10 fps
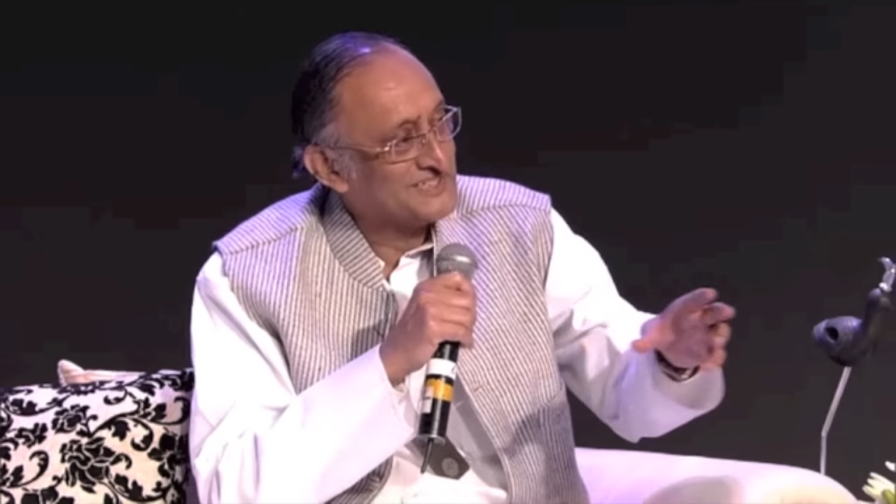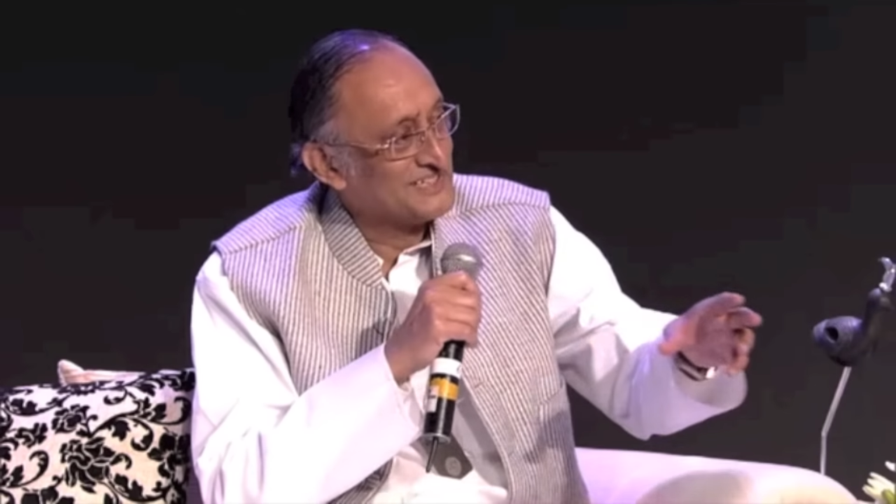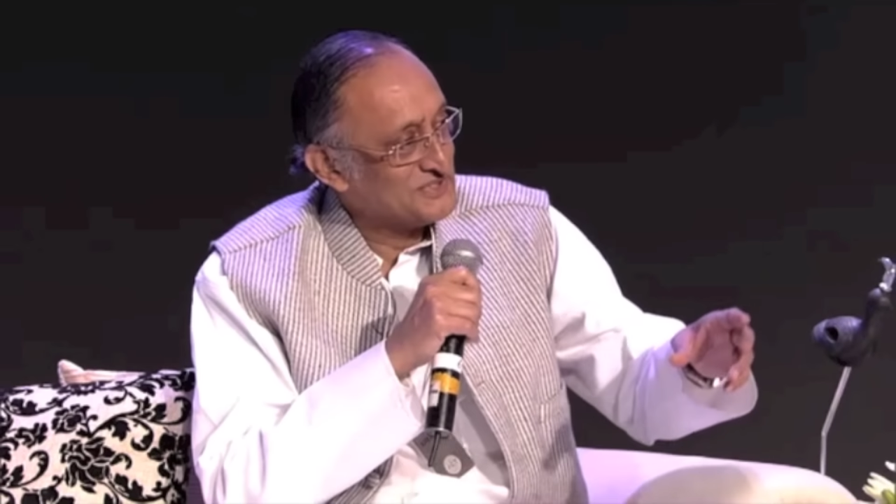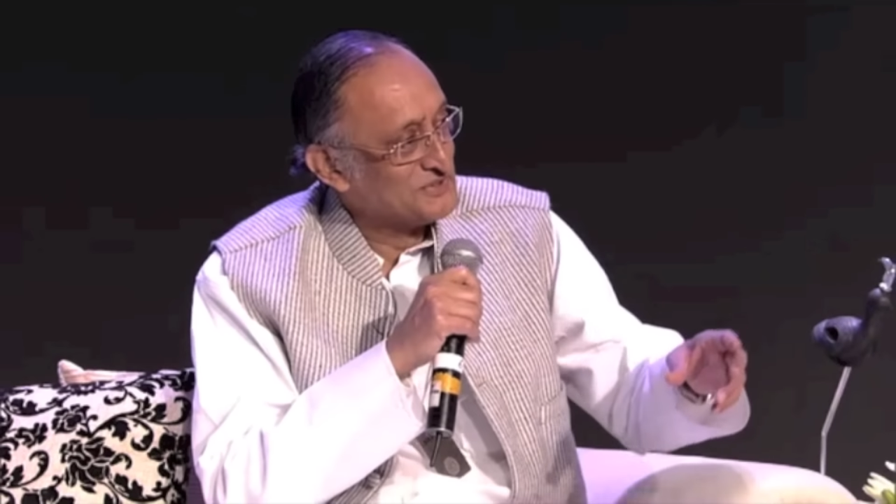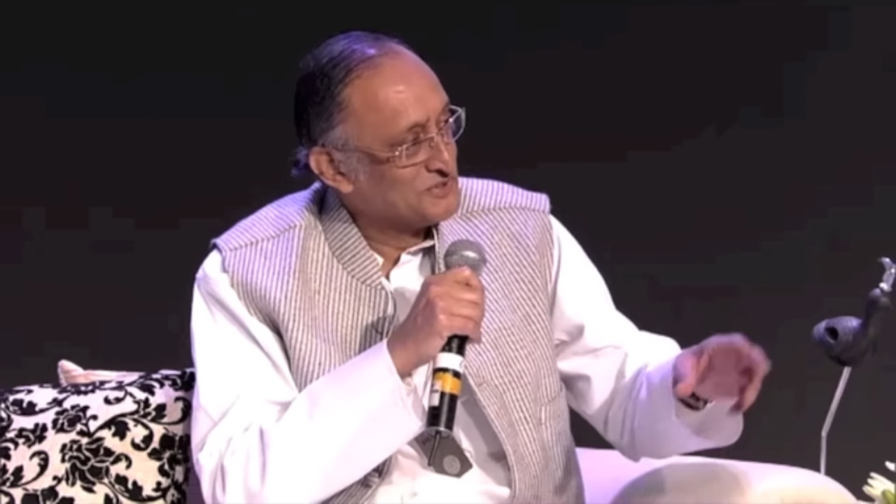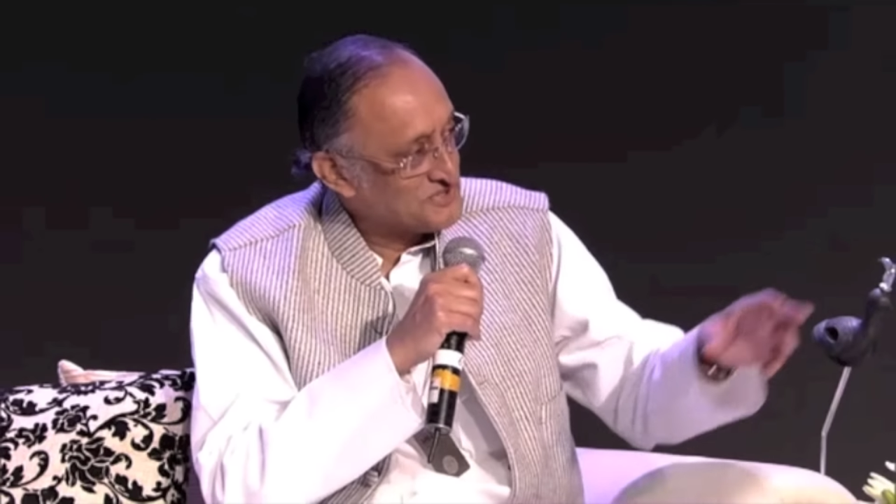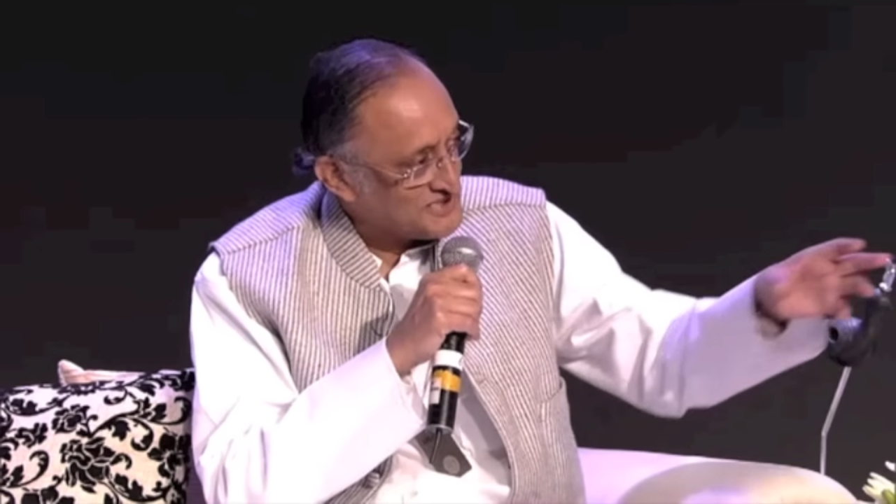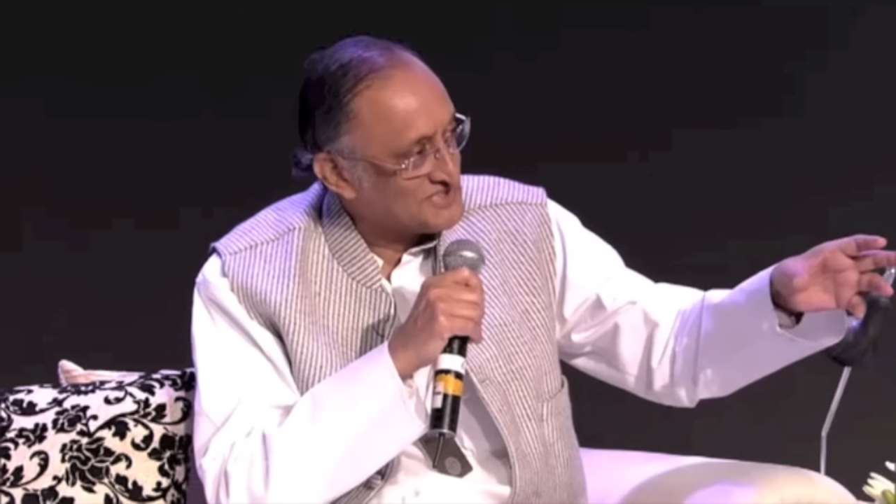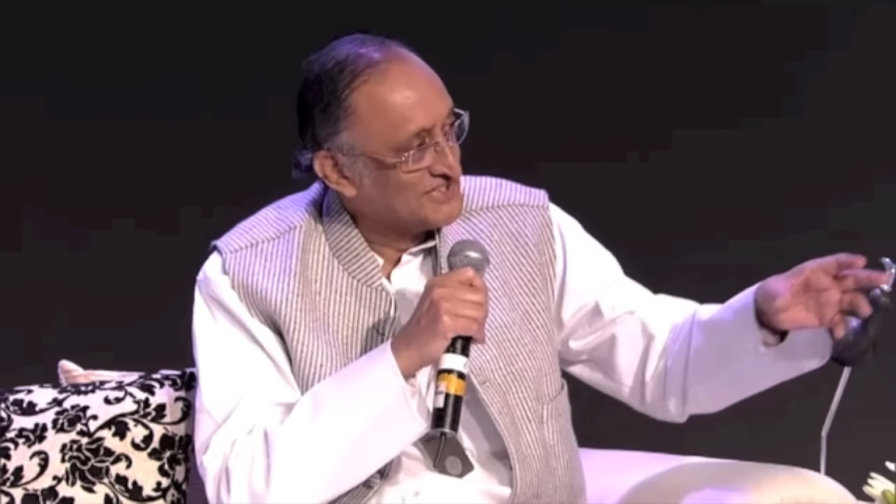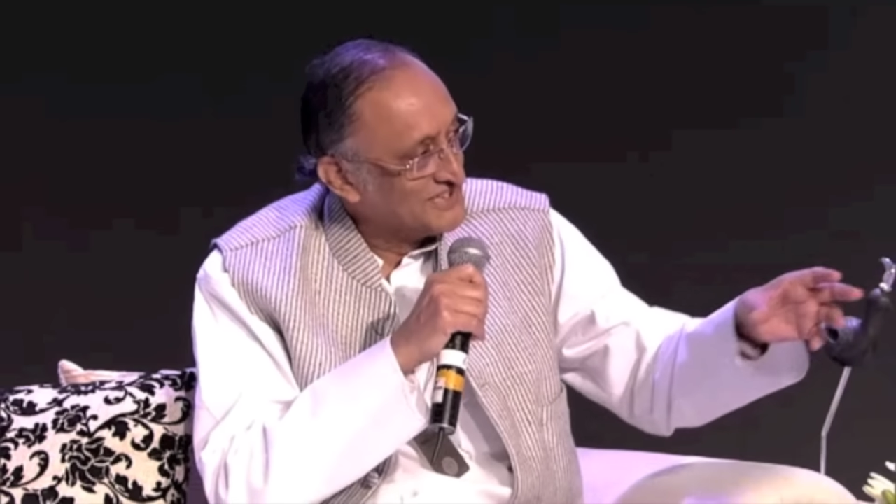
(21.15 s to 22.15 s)
As you know, she
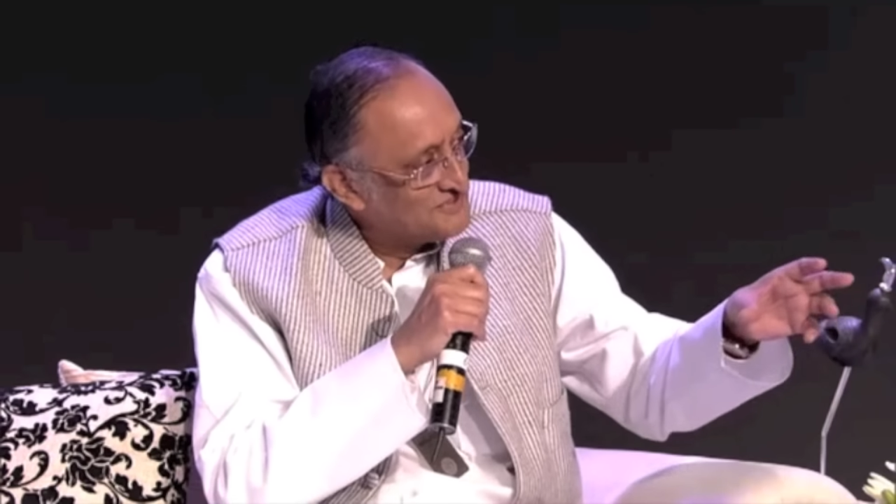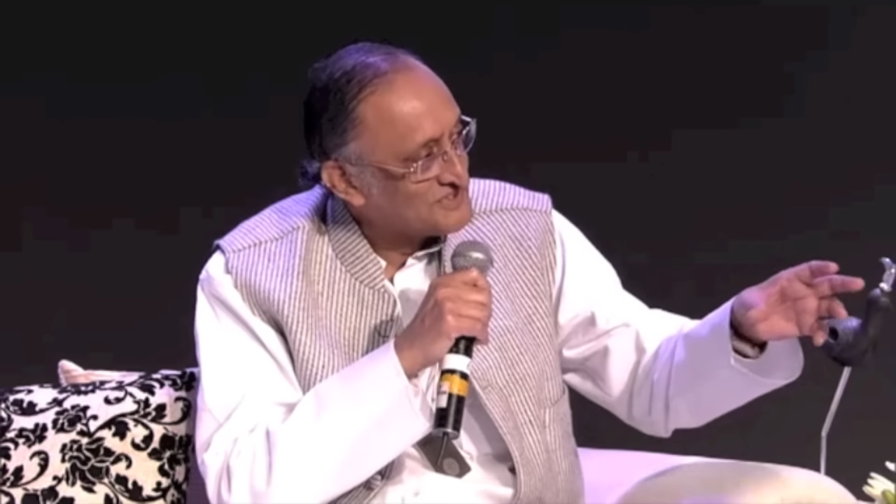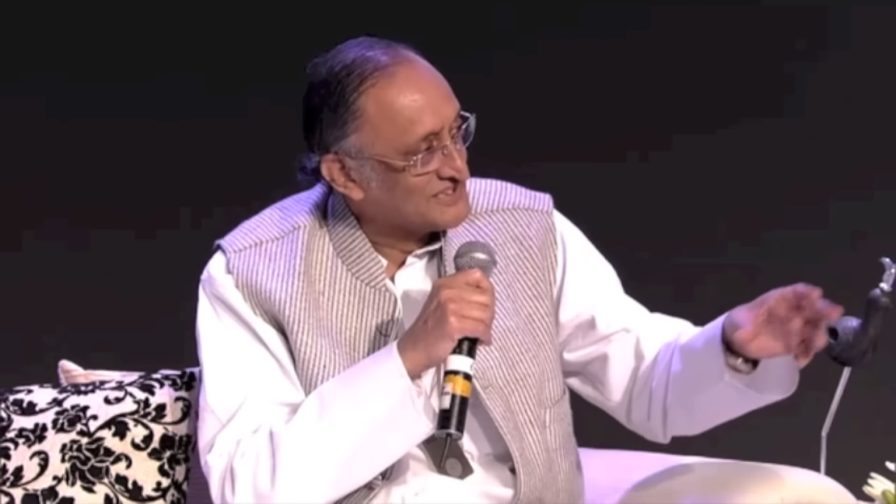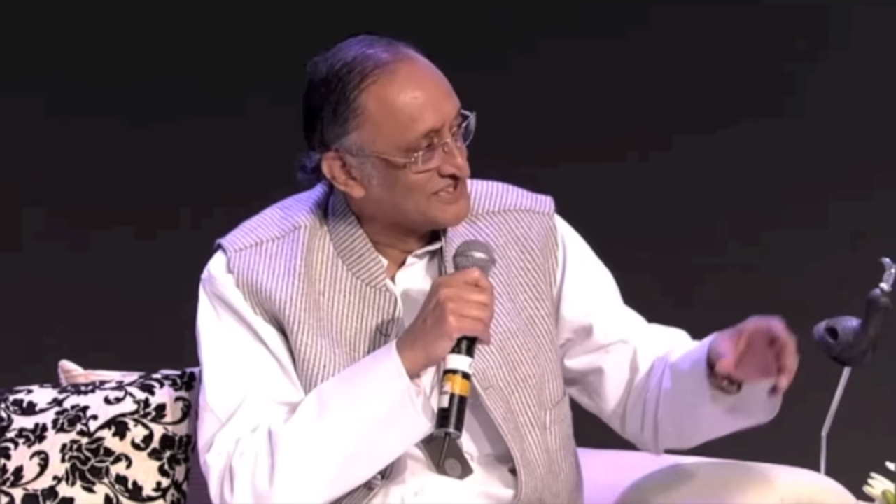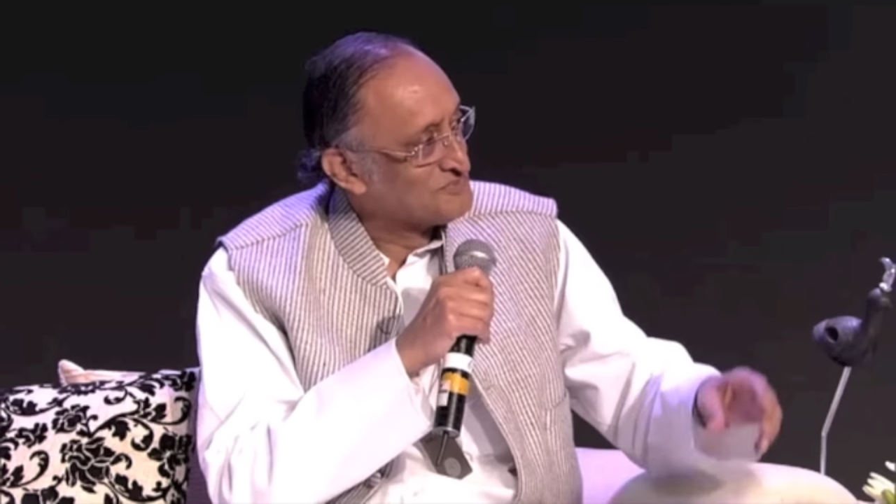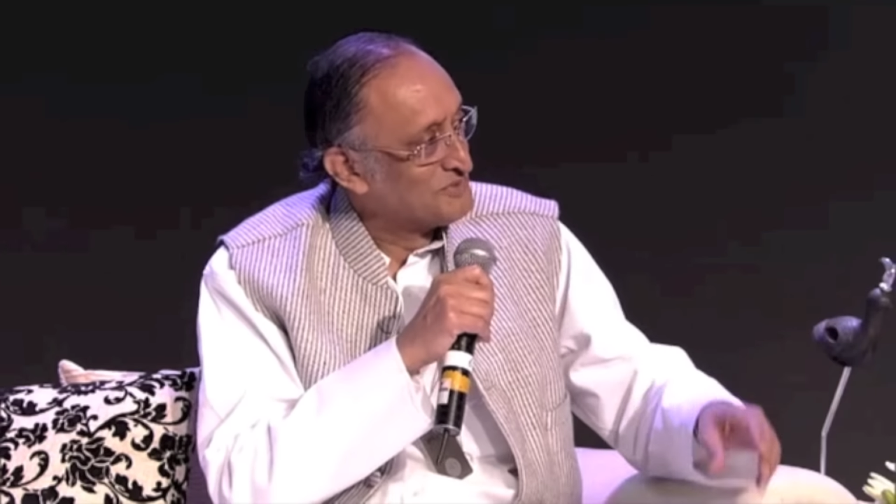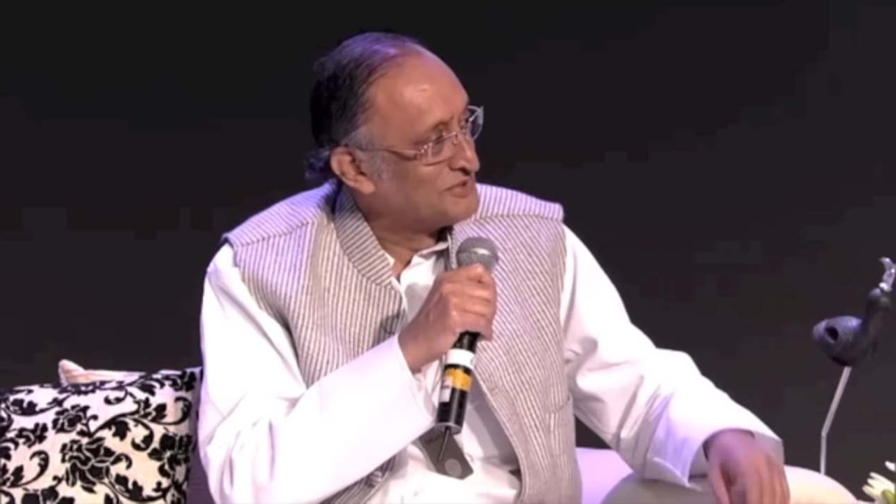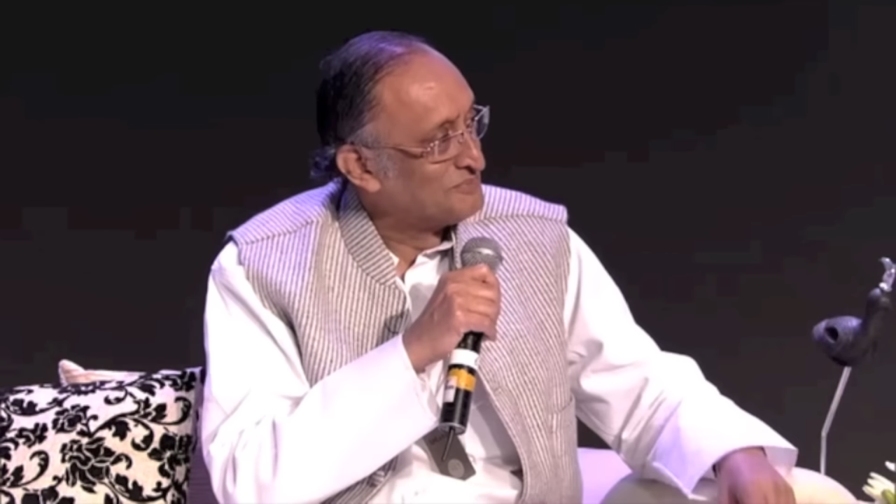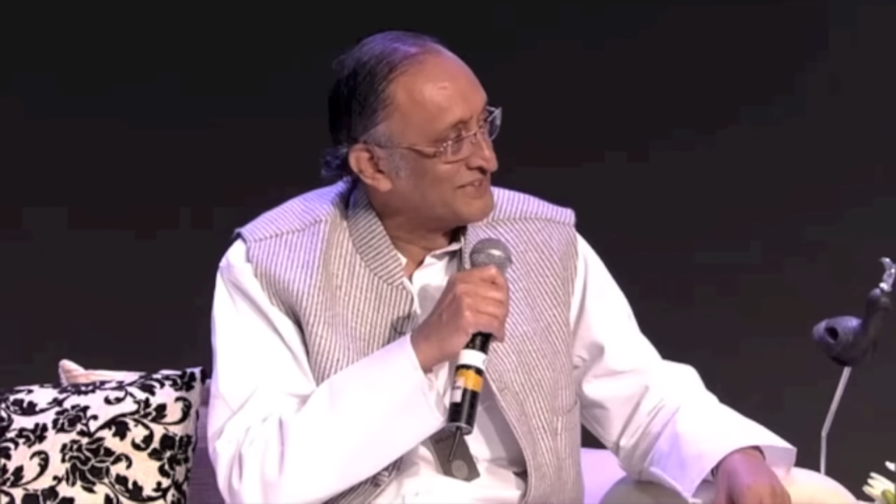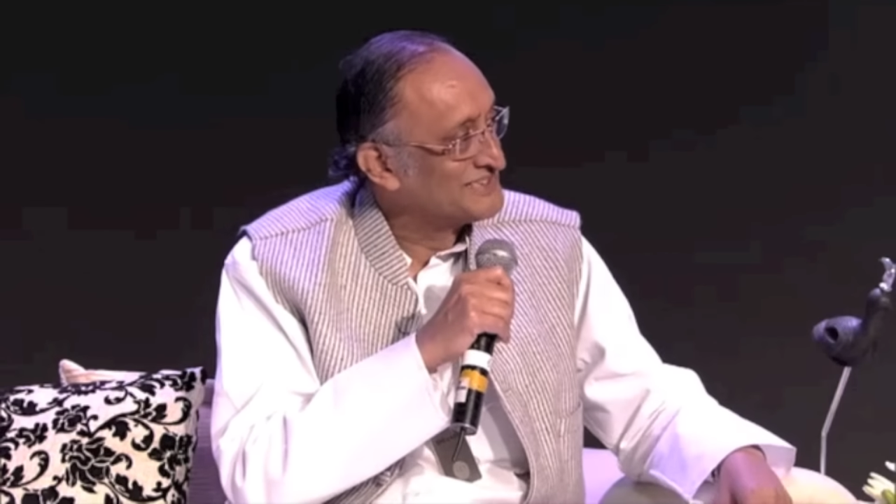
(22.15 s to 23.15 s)
still lives in the small
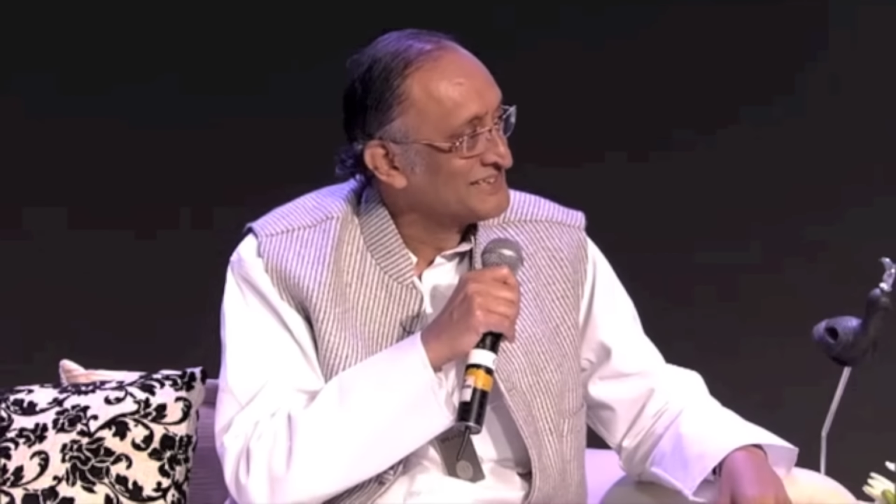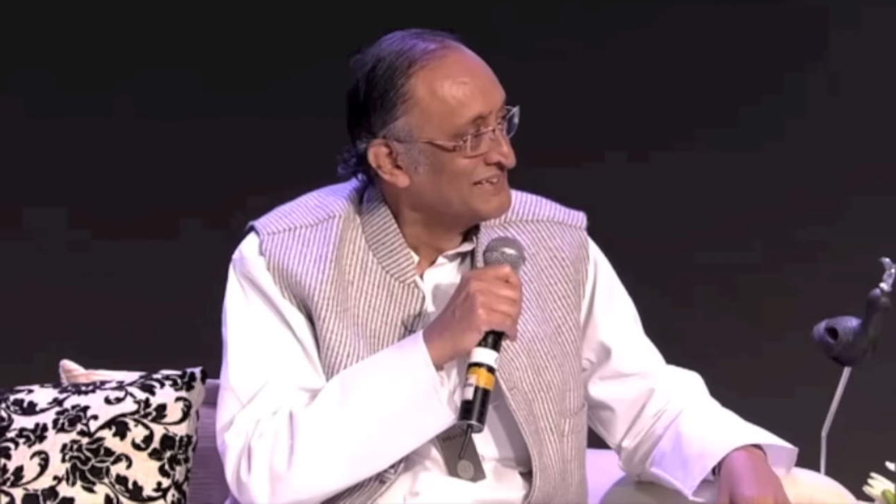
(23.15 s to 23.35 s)
place.